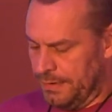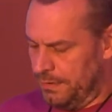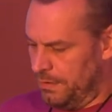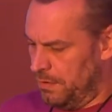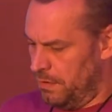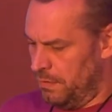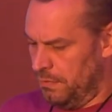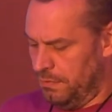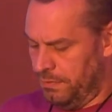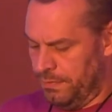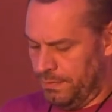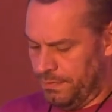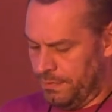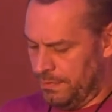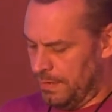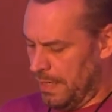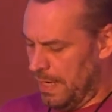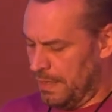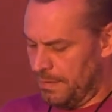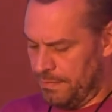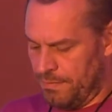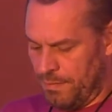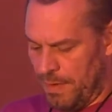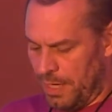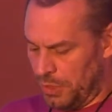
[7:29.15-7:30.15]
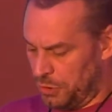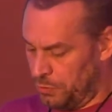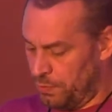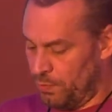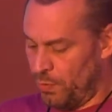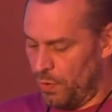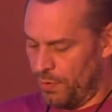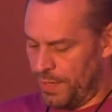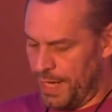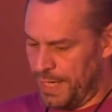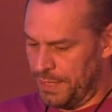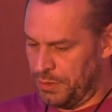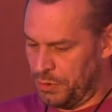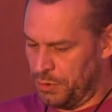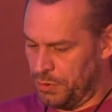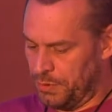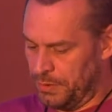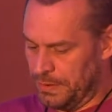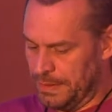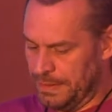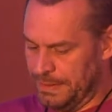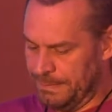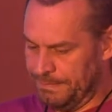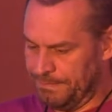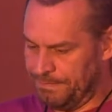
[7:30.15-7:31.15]
and much more
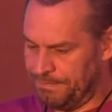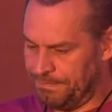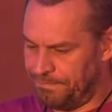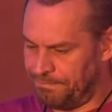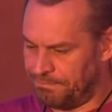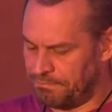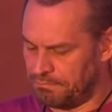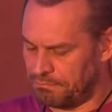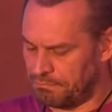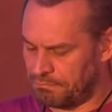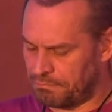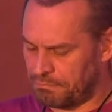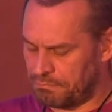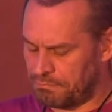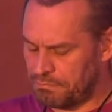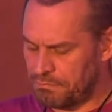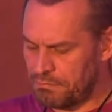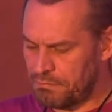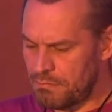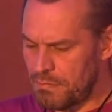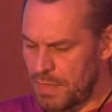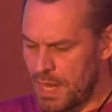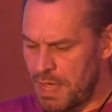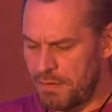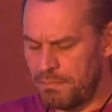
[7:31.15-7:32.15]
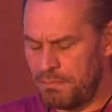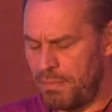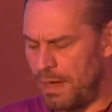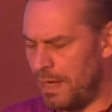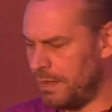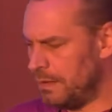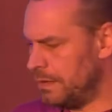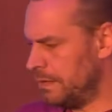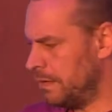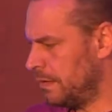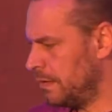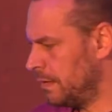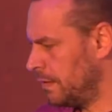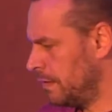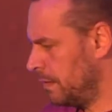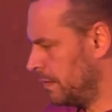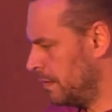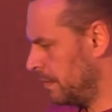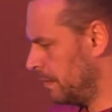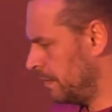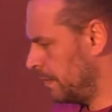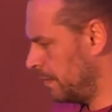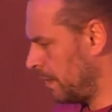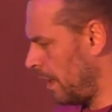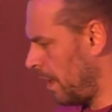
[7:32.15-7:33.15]
actually,
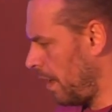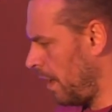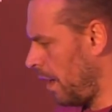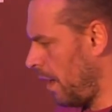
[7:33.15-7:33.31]
but,